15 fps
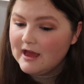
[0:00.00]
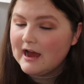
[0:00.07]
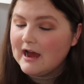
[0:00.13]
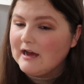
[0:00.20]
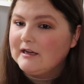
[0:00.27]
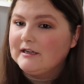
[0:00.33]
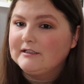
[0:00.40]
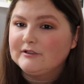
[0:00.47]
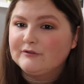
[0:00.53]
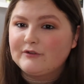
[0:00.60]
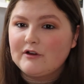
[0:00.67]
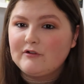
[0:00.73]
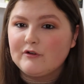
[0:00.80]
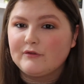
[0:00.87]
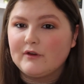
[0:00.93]
and
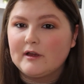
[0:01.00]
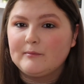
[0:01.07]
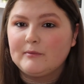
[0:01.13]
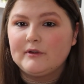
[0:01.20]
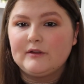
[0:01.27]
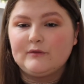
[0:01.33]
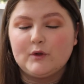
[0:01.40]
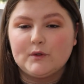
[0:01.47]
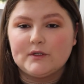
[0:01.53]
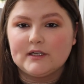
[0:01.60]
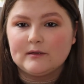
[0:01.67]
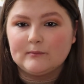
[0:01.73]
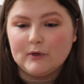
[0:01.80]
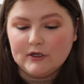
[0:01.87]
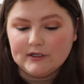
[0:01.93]
Pharaoh Feb if you're
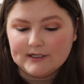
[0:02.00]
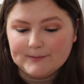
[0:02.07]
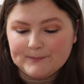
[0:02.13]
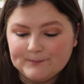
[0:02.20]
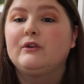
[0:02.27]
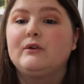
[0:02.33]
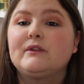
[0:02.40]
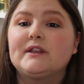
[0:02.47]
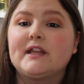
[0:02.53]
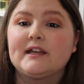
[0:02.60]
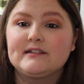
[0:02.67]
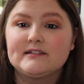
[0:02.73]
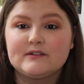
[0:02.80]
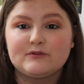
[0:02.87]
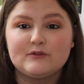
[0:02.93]
taking part in it. So that
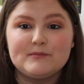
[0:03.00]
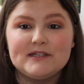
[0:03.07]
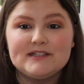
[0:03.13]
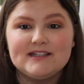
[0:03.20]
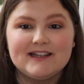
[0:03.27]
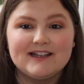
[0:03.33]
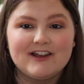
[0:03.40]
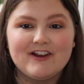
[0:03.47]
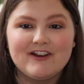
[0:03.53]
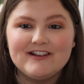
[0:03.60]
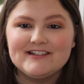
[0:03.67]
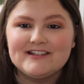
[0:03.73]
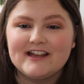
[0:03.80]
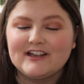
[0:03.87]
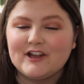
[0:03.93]
is it from me today,
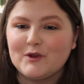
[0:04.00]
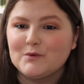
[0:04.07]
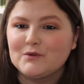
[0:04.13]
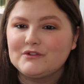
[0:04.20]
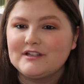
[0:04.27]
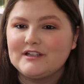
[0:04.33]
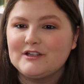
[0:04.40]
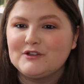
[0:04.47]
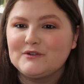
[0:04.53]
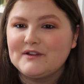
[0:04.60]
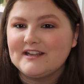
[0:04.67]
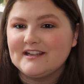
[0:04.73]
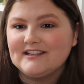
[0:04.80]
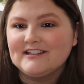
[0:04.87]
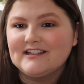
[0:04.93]
guys, and I will see you
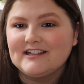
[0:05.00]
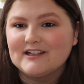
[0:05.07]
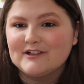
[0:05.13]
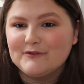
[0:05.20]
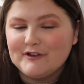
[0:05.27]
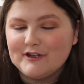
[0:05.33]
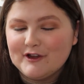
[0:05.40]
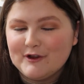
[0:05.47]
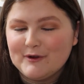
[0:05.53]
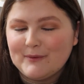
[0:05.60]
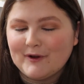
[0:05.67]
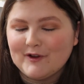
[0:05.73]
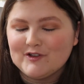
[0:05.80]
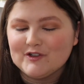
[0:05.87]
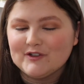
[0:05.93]
in the next video
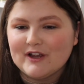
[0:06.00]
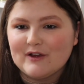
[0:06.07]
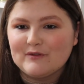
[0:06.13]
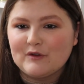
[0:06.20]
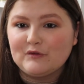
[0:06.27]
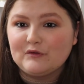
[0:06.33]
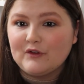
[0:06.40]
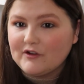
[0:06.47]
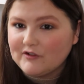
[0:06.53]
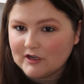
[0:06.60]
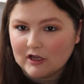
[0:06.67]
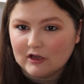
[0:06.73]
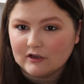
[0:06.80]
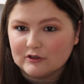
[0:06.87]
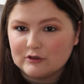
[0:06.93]
where I should have a very
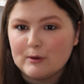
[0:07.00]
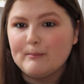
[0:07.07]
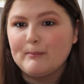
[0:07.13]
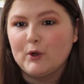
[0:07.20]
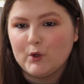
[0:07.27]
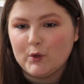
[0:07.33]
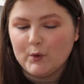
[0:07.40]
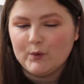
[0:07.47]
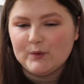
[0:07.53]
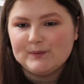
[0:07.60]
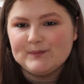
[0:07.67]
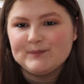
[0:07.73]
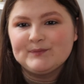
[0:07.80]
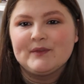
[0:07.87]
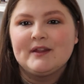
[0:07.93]
large book haul.
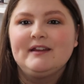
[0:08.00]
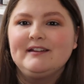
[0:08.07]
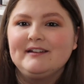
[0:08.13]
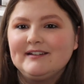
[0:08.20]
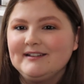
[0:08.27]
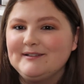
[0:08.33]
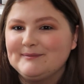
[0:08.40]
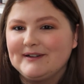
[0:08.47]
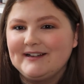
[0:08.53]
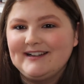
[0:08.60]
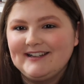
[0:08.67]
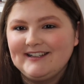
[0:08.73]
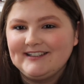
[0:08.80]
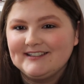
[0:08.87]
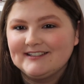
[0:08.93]
Bye!